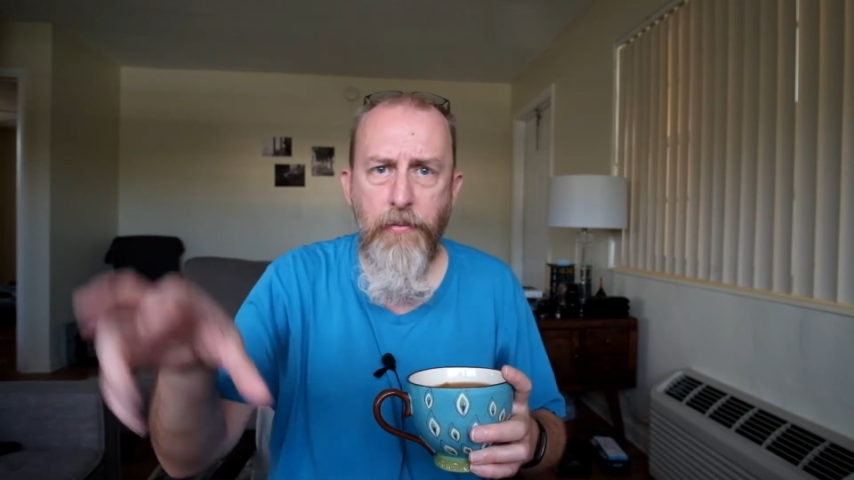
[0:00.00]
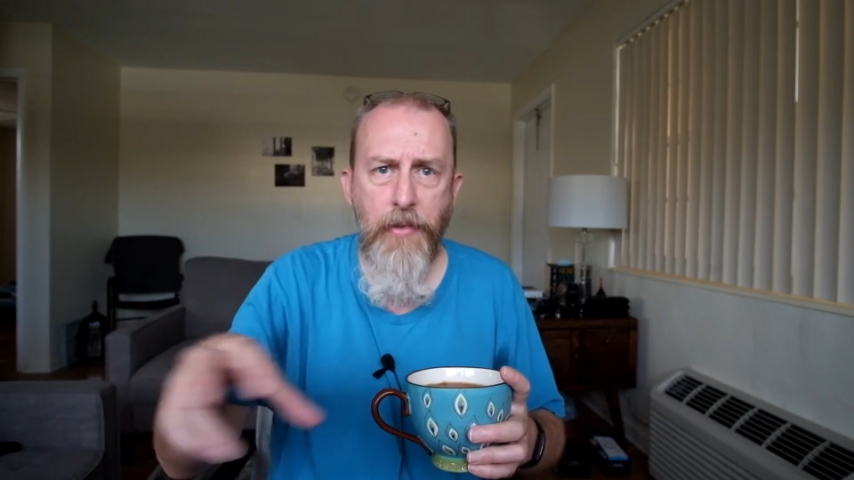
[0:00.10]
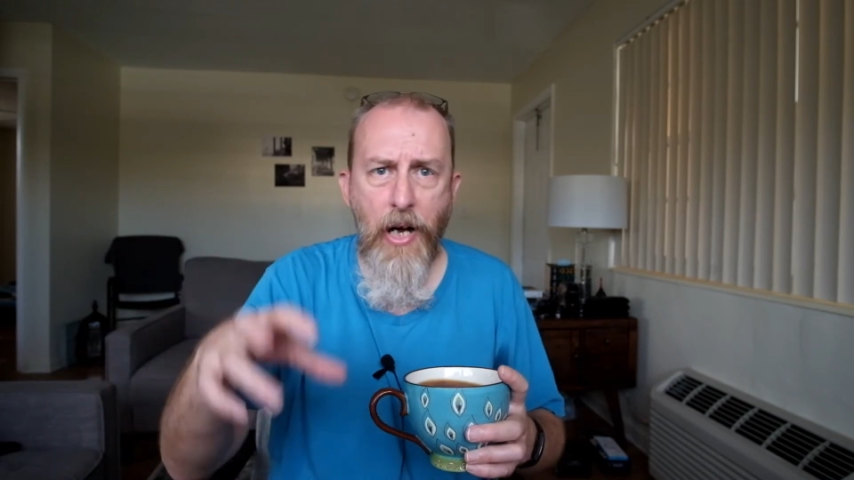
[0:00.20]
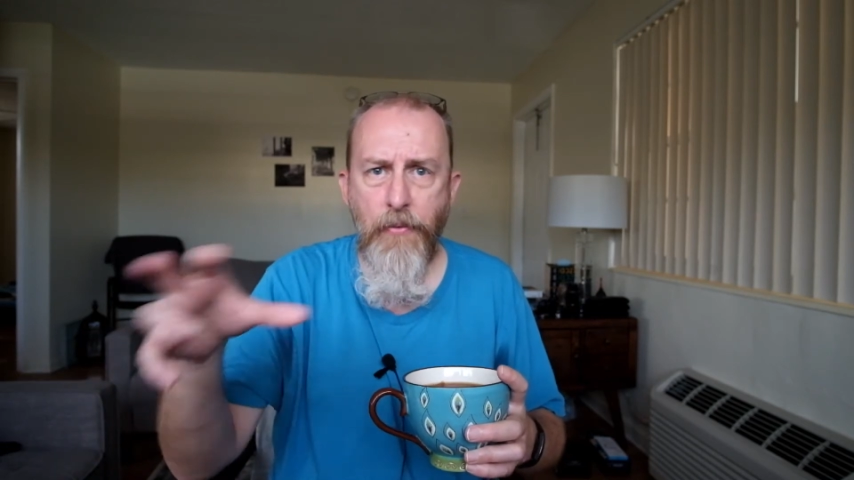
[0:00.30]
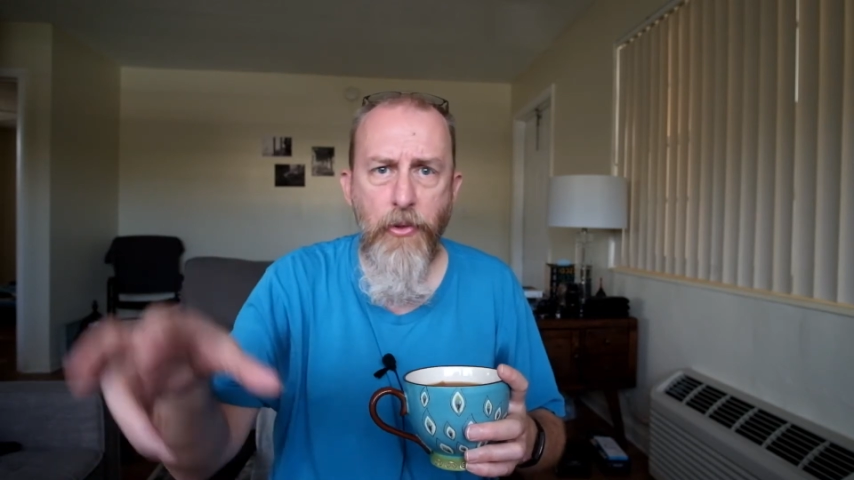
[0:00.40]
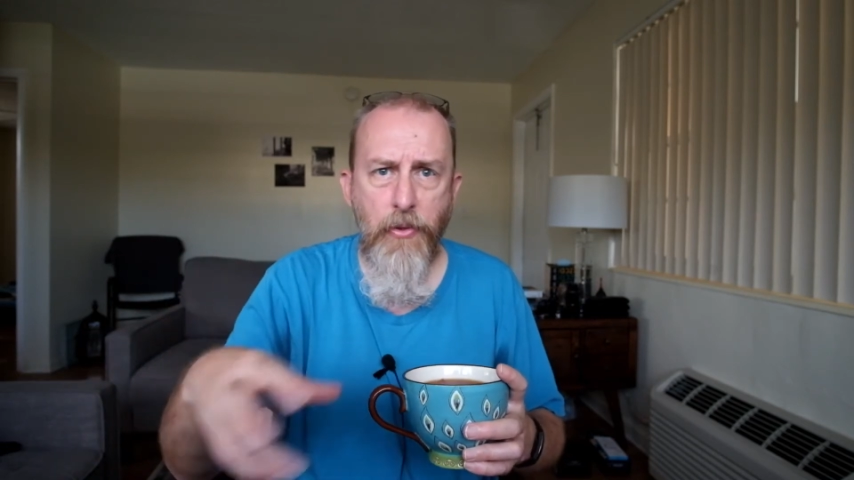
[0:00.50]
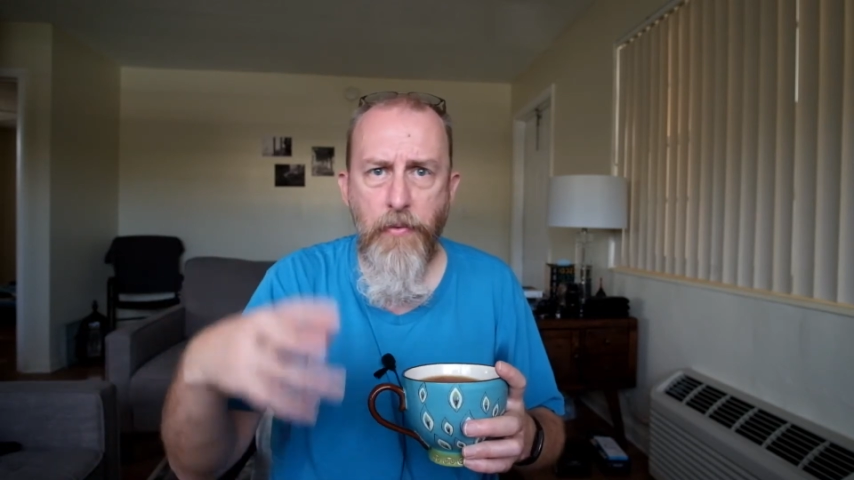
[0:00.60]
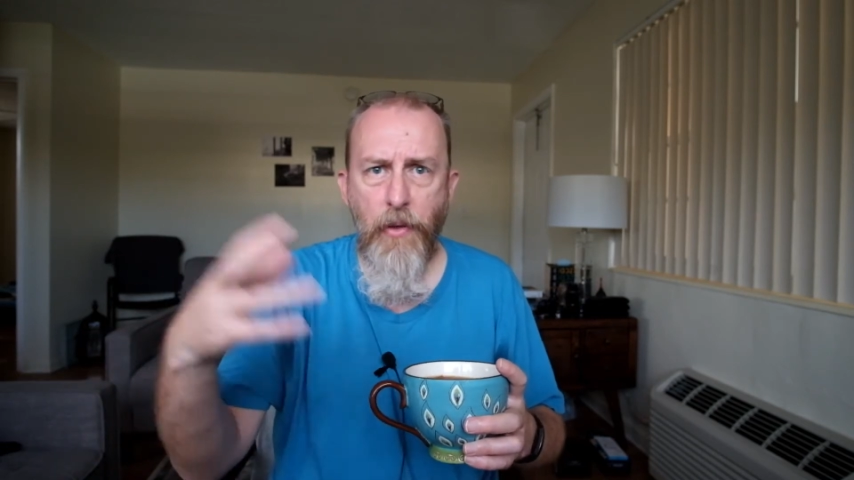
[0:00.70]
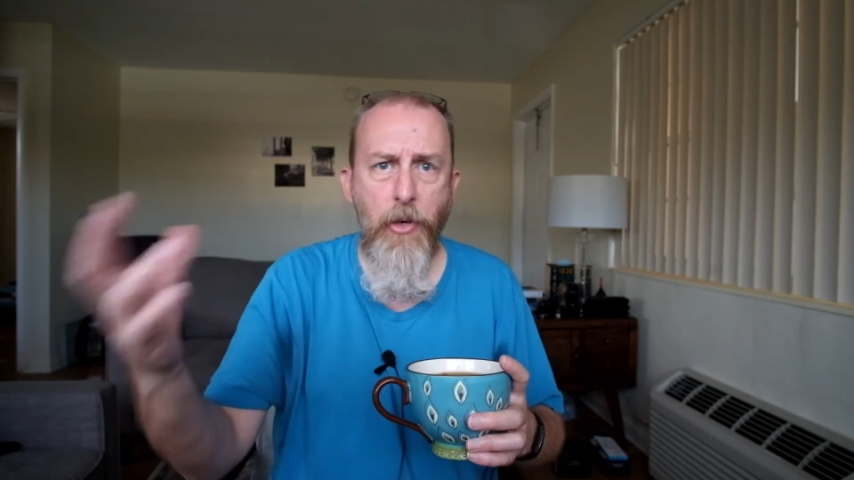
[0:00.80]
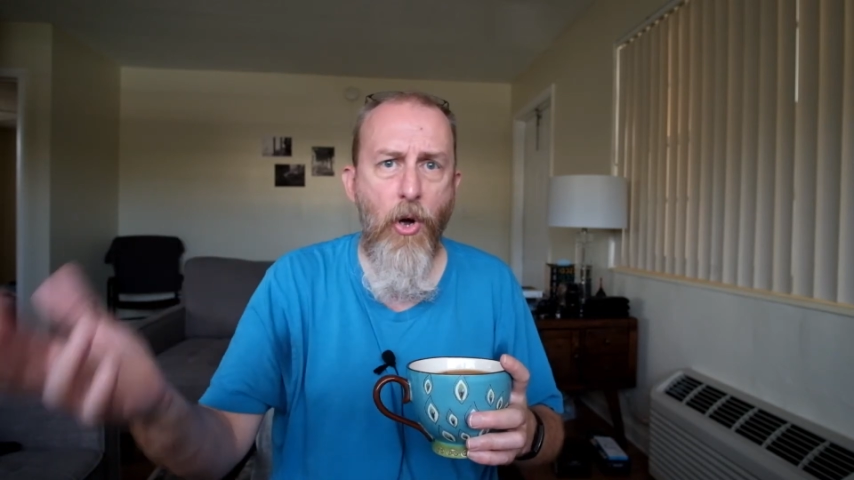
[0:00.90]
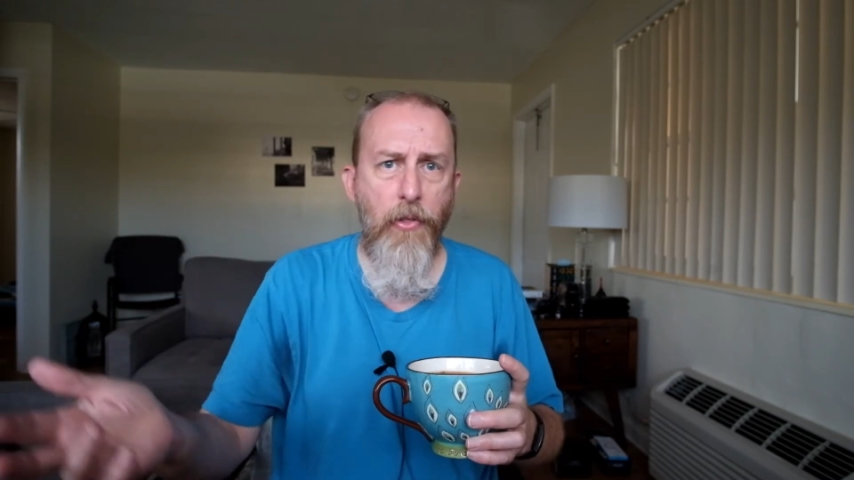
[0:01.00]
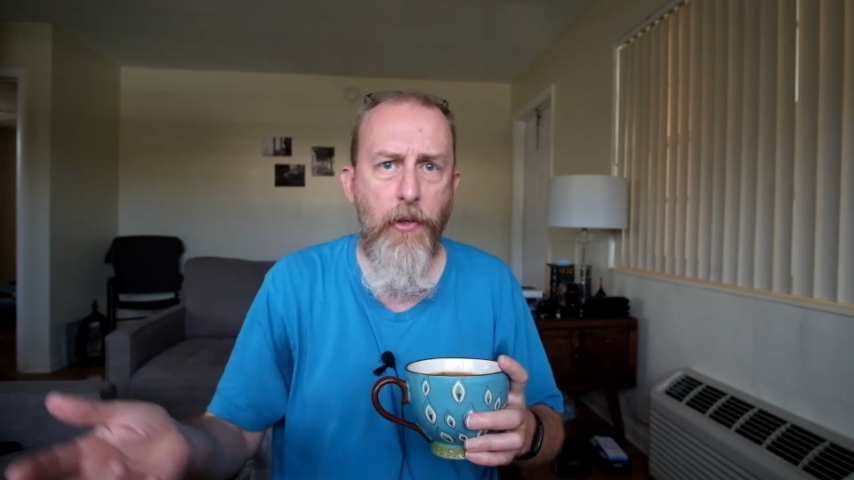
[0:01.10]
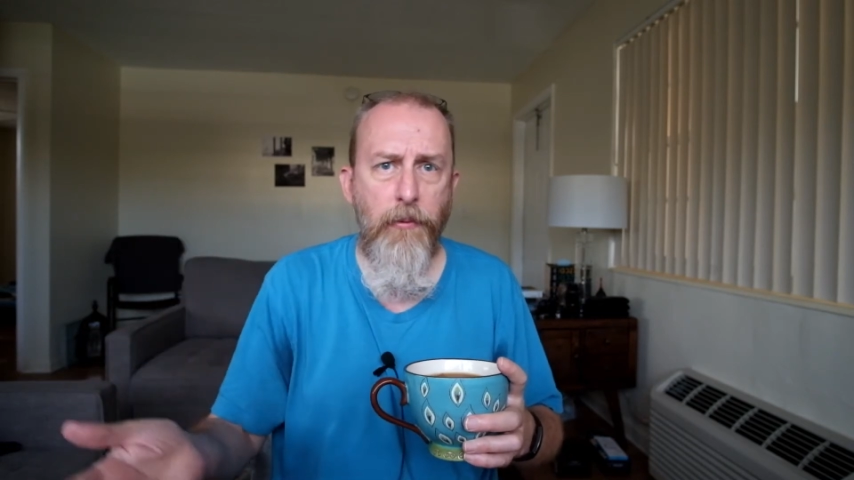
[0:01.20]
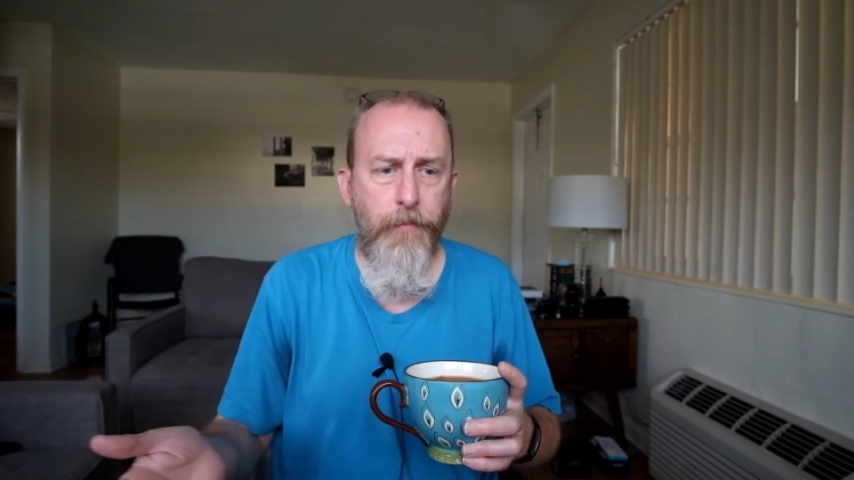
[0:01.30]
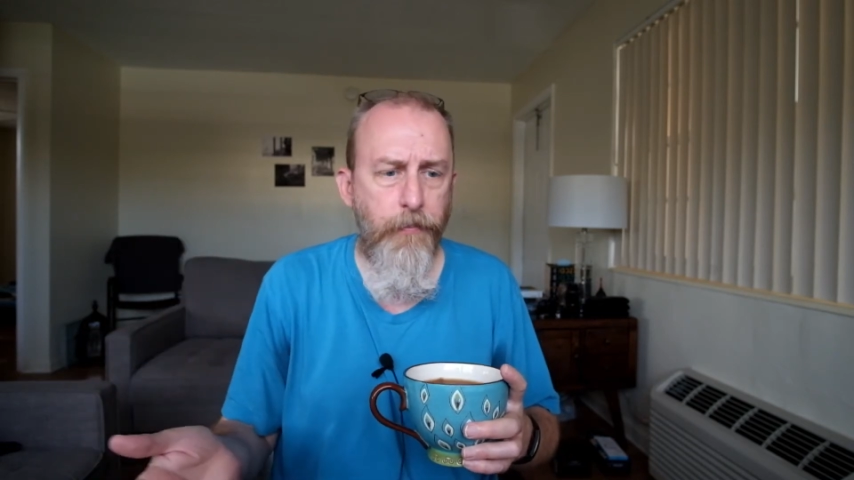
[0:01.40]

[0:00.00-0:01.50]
novels from an author